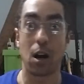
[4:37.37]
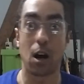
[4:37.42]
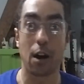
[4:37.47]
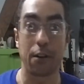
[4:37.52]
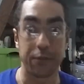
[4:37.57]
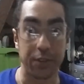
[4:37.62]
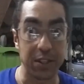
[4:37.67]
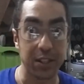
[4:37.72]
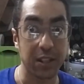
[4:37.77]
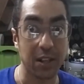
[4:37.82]

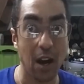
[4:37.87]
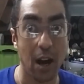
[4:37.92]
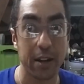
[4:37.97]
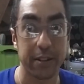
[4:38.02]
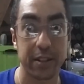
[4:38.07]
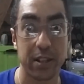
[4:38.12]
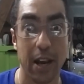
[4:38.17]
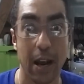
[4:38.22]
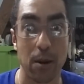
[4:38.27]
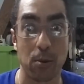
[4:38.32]
of the
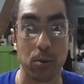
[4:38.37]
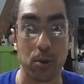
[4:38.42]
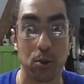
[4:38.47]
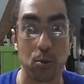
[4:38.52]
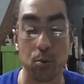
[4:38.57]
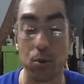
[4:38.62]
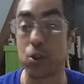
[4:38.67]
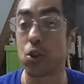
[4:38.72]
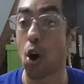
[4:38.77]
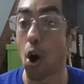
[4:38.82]

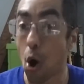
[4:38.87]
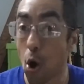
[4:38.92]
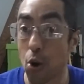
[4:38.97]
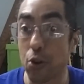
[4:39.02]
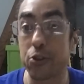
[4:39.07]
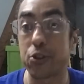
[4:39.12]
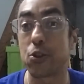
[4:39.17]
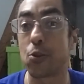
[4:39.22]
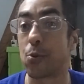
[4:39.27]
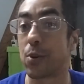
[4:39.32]
Scots-Irish was
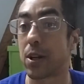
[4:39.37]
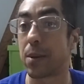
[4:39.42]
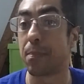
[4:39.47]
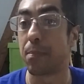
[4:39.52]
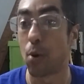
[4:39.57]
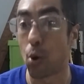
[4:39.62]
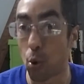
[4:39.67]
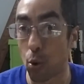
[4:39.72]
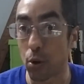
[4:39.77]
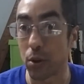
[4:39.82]
also an
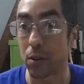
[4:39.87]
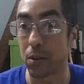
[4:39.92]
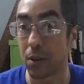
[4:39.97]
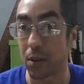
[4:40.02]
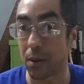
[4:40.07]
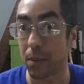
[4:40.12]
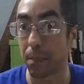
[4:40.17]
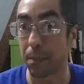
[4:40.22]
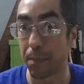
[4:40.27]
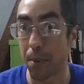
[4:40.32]

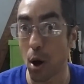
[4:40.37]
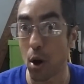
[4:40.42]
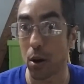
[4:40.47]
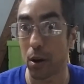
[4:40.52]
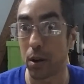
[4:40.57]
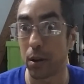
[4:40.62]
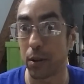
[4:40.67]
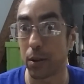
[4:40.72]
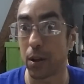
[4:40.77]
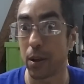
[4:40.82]
important
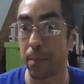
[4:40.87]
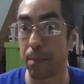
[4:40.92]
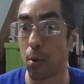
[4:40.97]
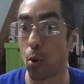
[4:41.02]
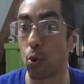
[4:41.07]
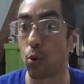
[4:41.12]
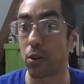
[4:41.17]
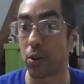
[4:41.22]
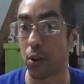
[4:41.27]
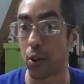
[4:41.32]

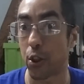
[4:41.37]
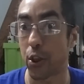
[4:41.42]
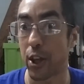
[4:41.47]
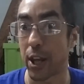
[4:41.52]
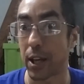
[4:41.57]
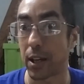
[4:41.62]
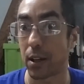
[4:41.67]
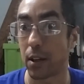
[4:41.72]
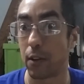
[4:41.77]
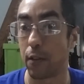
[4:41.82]

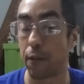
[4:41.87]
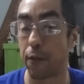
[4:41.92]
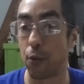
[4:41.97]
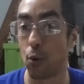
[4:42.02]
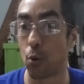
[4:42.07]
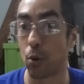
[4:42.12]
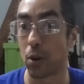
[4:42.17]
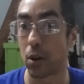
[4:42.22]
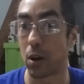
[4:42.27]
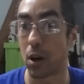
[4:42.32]
thing
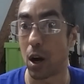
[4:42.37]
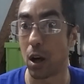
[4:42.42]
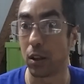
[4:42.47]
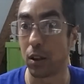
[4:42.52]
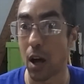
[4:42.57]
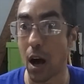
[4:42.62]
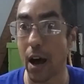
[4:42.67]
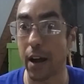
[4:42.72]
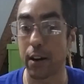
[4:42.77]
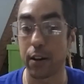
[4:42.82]
for a
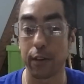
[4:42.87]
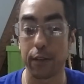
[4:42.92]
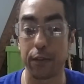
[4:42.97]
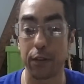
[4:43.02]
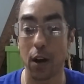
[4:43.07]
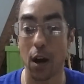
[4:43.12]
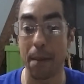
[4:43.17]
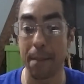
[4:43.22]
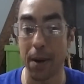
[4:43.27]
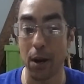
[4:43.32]
lot
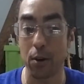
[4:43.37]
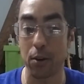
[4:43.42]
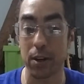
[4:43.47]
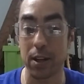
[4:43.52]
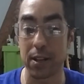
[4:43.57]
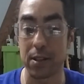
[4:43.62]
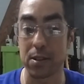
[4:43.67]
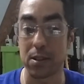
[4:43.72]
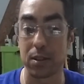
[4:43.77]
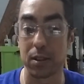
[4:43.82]
of
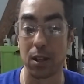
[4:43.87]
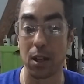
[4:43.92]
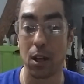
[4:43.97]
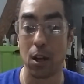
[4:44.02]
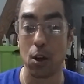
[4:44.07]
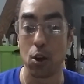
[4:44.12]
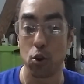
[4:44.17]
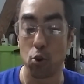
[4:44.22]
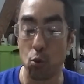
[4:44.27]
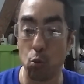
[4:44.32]
Americans
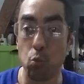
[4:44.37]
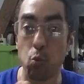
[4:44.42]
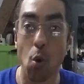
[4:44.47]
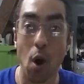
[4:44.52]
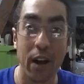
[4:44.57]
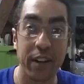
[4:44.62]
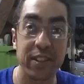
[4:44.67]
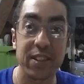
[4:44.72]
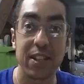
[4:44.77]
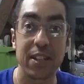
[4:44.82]
who
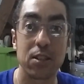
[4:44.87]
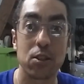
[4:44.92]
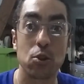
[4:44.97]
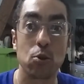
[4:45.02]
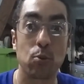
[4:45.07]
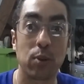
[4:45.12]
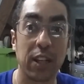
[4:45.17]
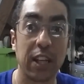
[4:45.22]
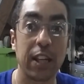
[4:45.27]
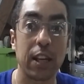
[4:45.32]
wanted
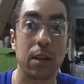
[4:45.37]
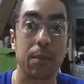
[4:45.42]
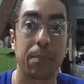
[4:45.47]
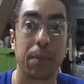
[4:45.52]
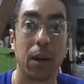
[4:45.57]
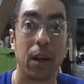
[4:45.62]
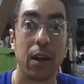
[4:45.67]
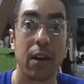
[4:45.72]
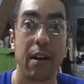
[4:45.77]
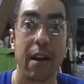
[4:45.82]
to
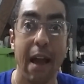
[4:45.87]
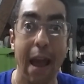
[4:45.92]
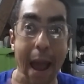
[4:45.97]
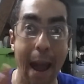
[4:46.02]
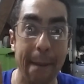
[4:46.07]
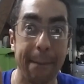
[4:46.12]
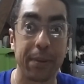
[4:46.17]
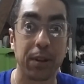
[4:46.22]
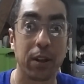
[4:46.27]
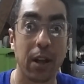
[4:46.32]
keep
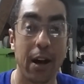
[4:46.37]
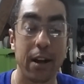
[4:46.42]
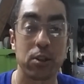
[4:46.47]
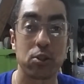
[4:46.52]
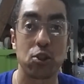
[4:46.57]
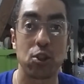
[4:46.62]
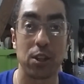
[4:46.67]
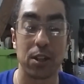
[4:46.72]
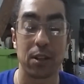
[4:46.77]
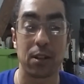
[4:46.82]

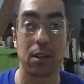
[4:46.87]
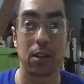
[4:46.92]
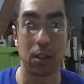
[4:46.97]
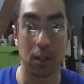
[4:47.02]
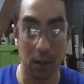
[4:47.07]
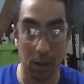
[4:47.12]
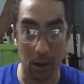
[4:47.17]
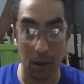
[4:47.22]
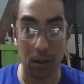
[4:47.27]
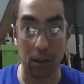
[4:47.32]

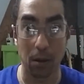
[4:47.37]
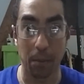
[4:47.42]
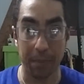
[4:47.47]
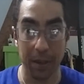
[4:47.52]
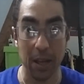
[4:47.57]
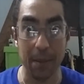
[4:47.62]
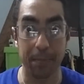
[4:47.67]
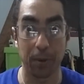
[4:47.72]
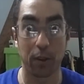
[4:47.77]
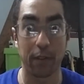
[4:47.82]
Appalachia, the
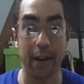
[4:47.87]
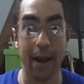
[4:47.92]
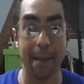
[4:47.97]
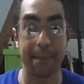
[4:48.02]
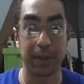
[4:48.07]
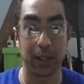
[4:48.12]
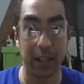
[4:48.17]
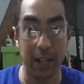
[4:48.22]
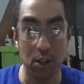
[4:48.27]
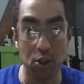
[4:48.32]
people of
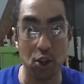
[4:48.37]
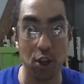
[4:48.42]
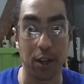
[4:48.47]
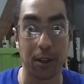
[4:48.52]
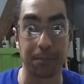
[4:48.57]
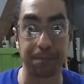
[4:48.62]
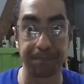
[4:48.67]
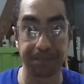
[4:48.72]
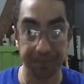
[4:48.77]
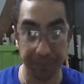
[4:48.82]

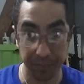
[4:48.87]
Appalachia,